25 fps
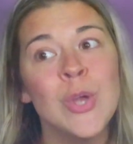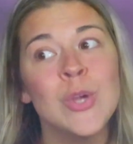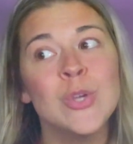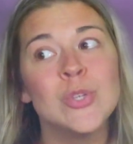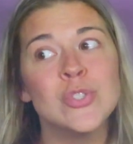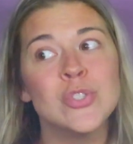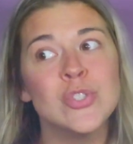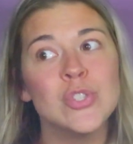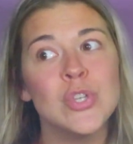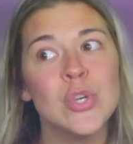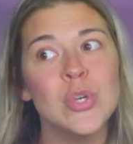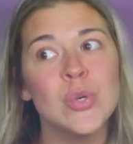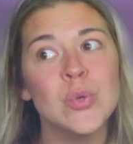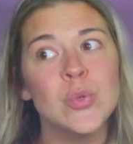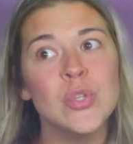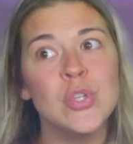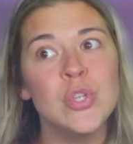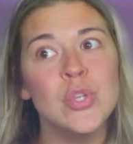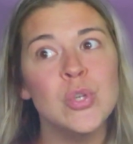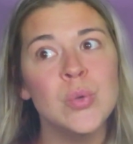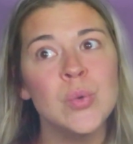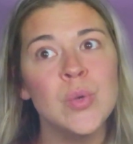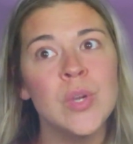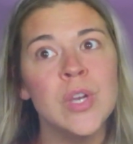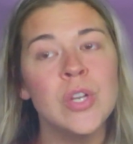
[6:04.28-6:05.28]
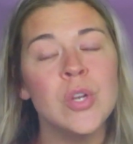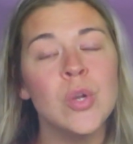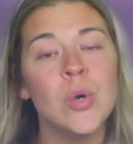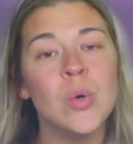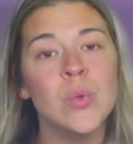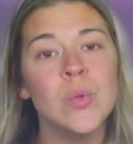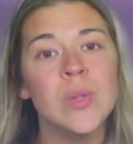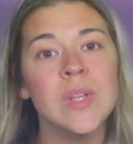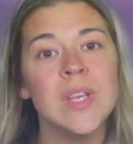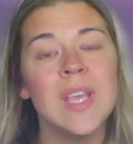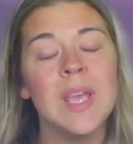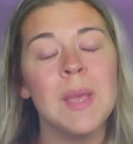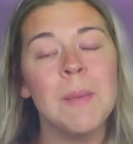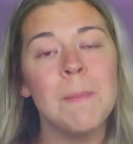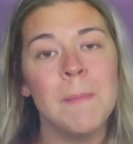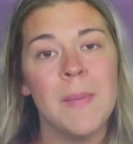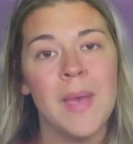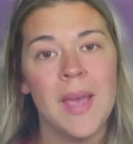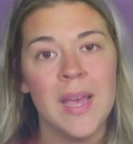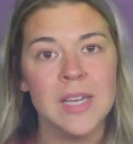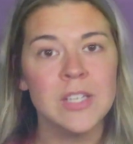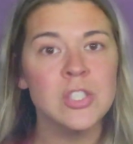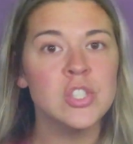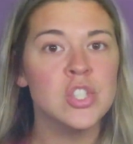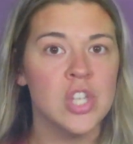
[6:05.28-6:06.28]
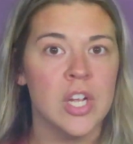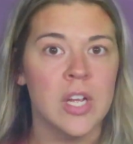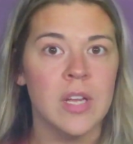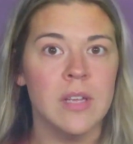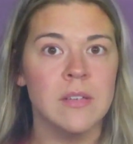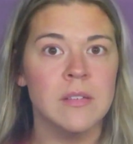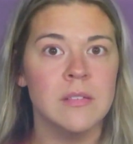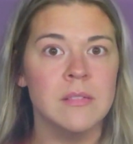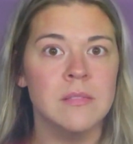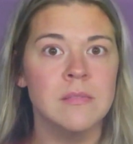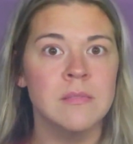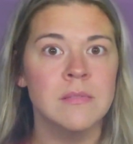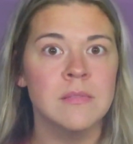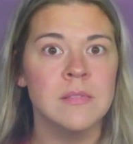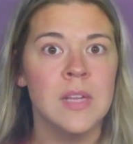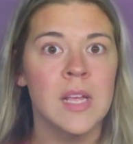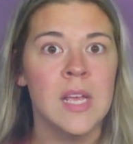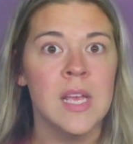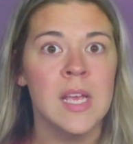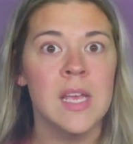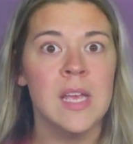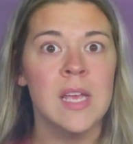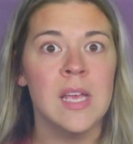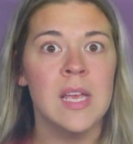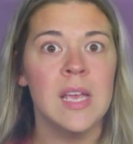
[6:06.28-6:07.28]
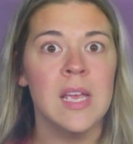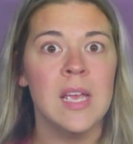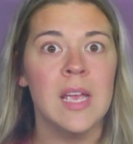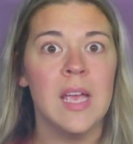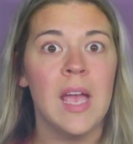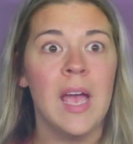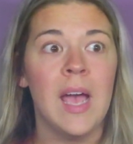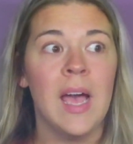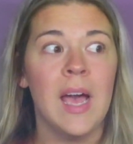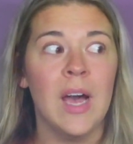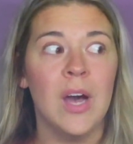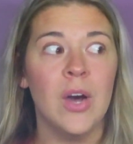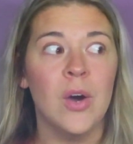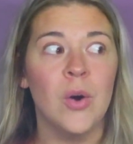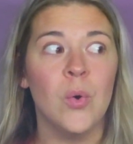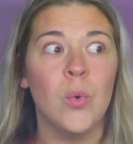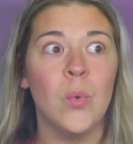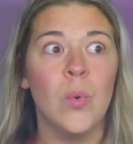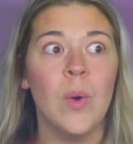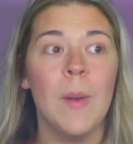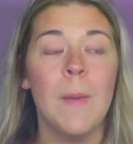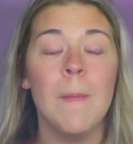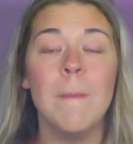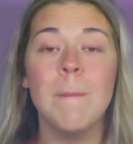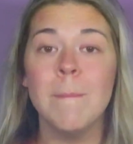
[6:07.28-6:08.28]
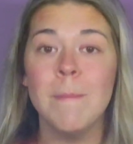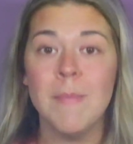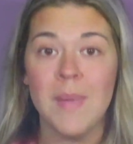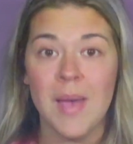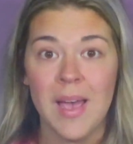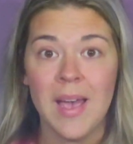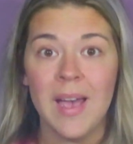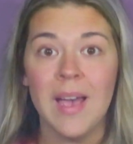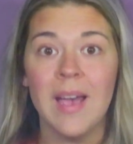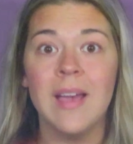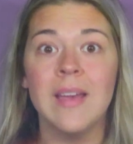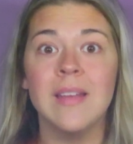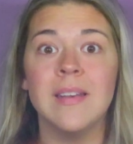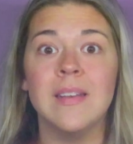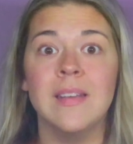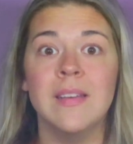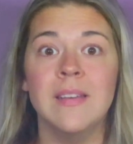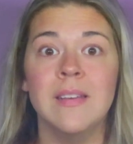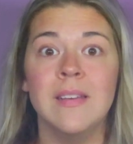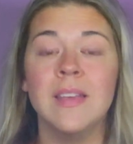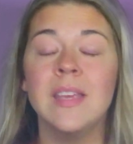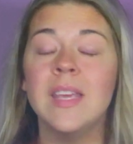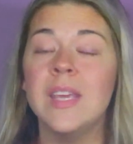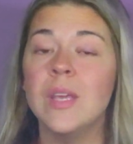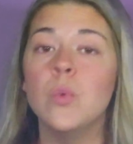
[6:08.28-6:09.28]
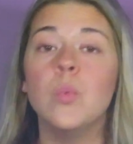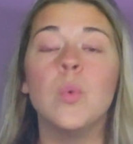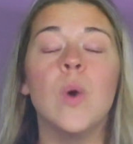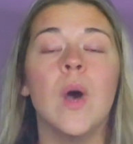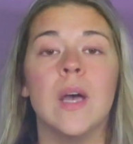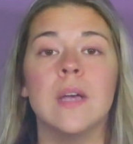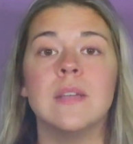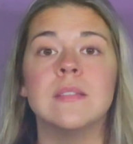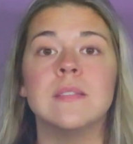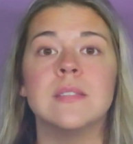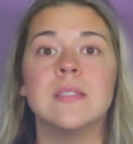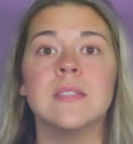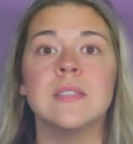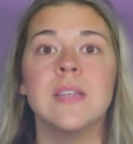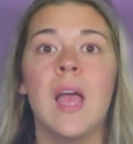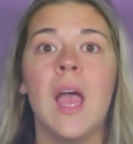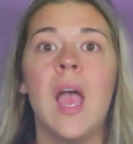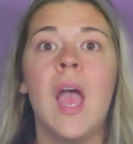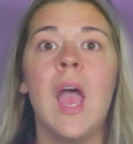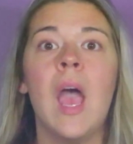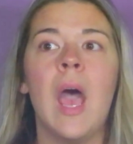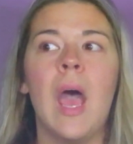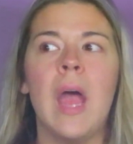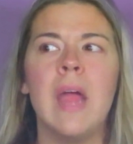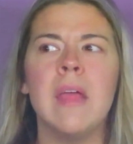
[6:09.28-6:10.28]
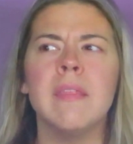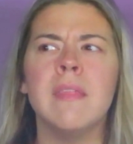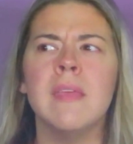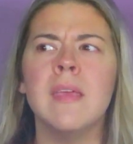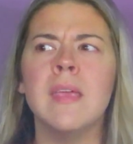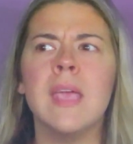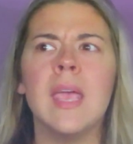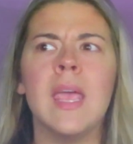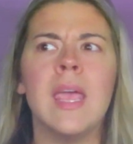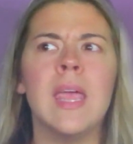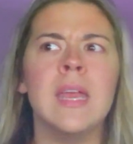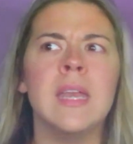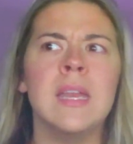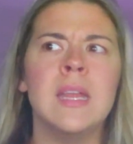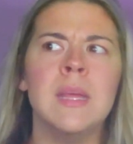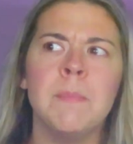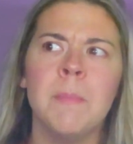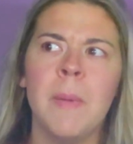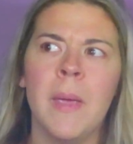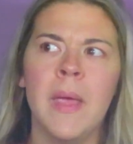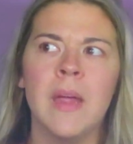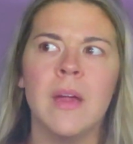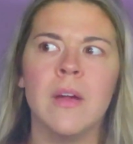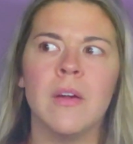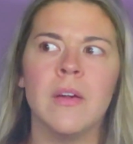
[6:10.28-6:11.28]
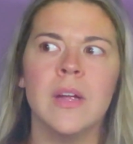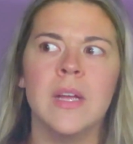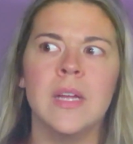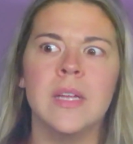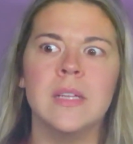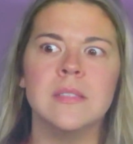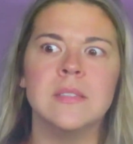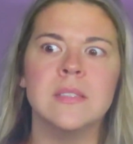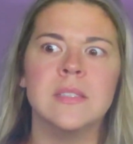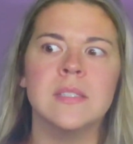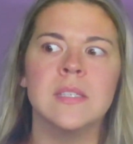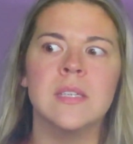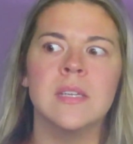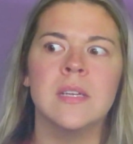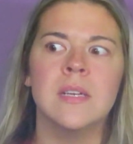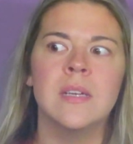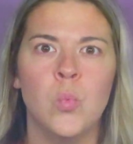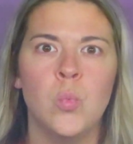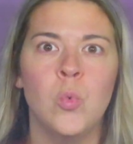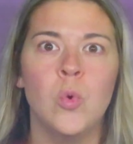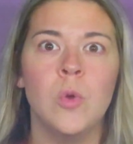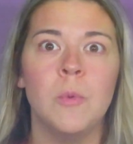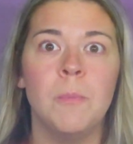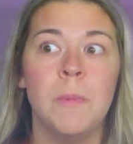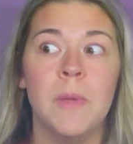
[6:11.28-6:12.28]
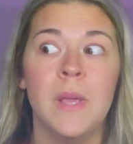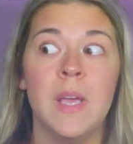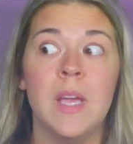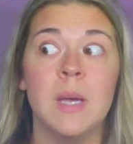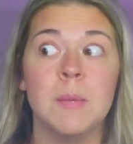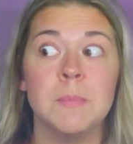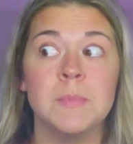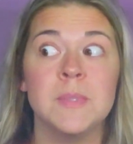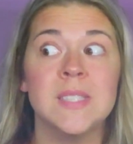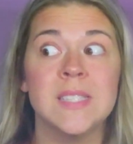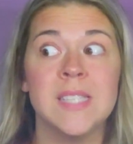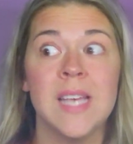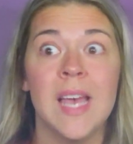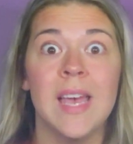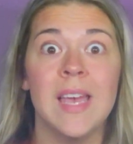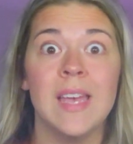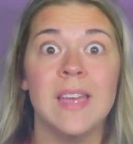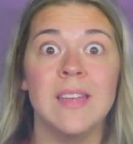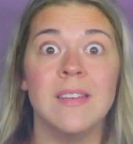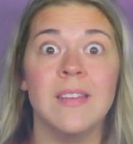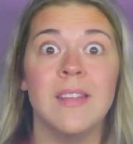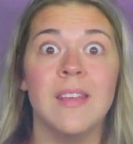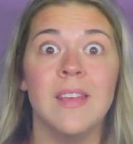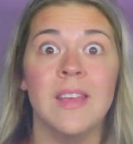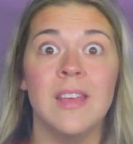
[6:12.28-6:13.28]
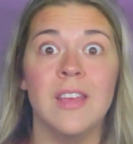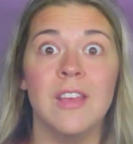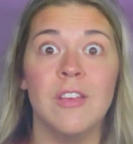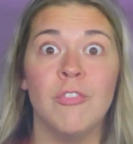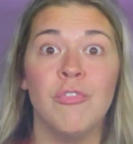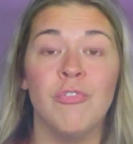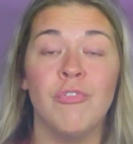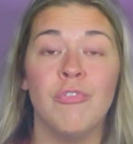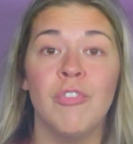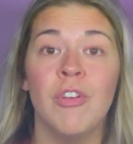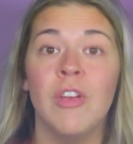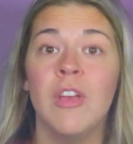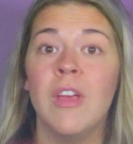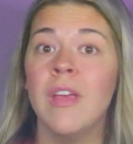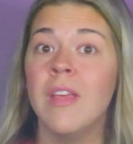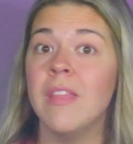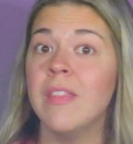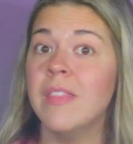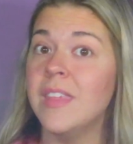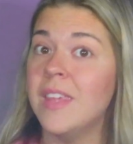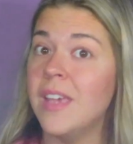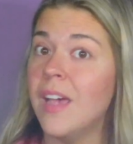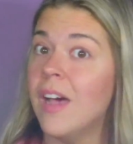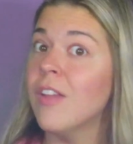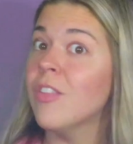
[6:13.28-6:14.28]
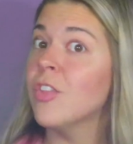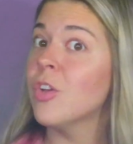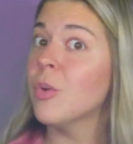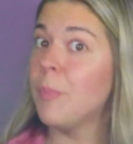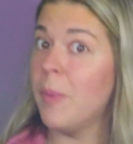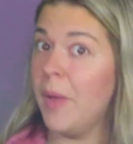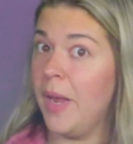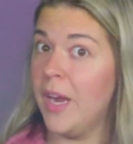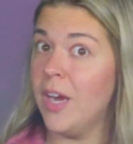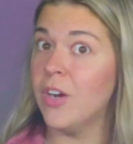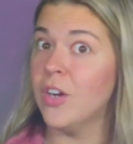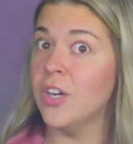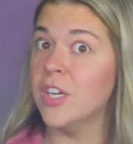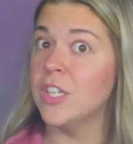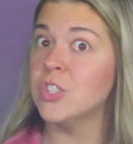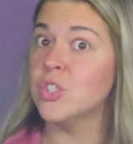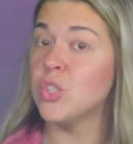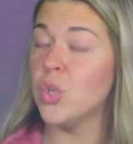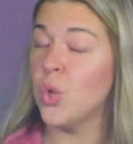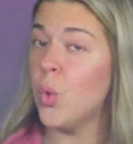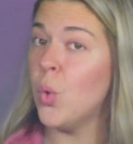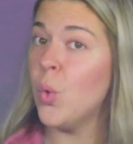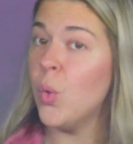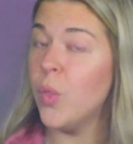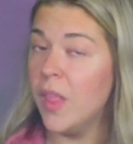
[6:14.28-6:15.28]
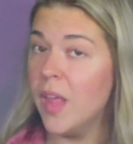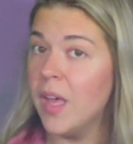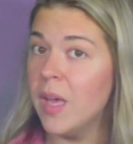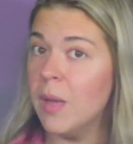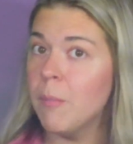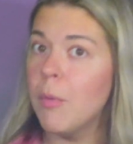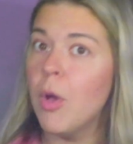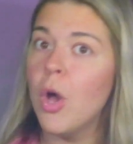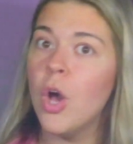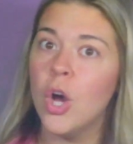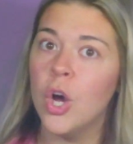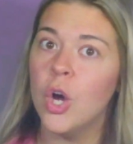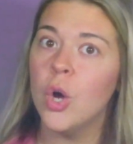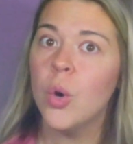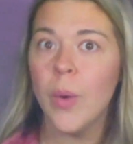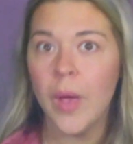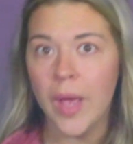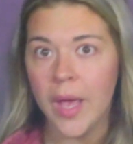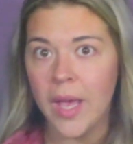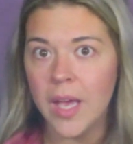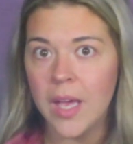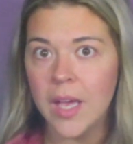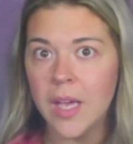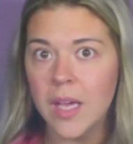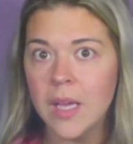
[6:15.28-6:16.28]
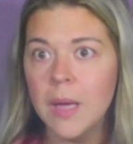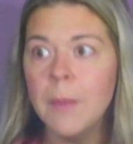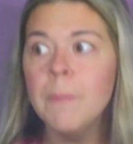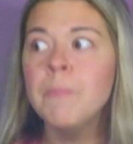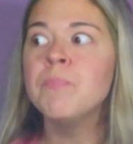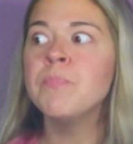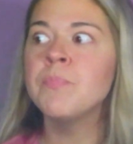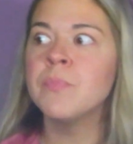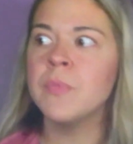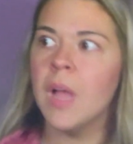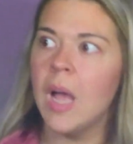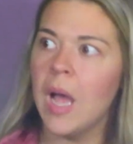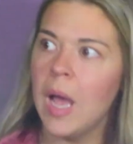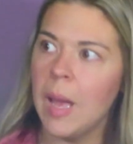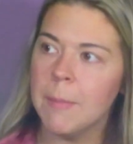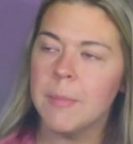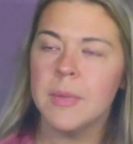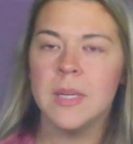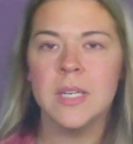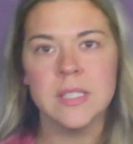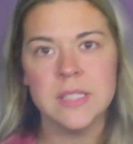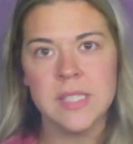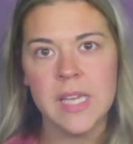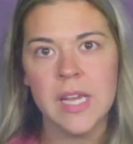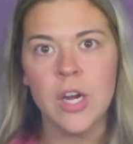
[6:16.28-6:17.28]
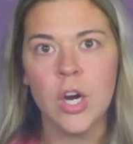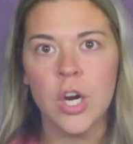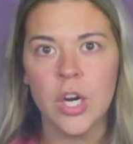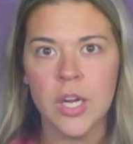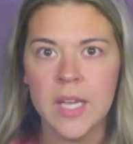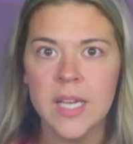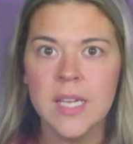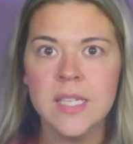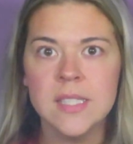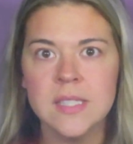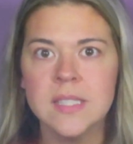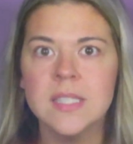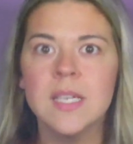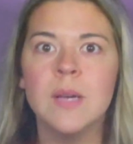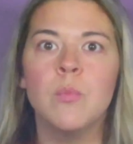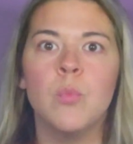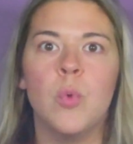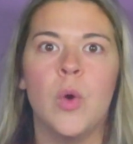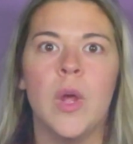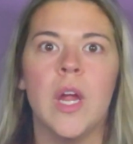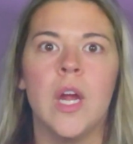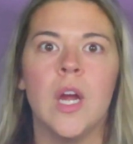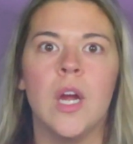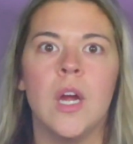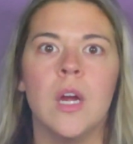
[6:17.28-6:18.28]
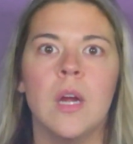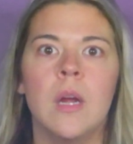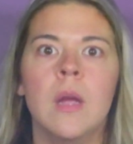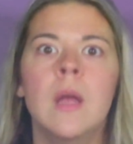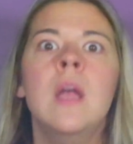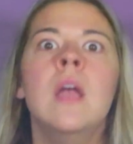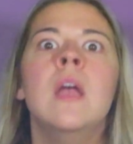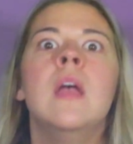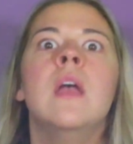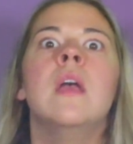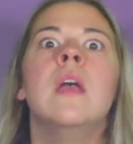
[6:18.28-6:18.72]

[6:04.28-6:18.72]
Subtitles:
So you can only imagine how mad he was. I think any parent would be upset if the other parent told them, oh, hey, I'm going to take our kid somewhere.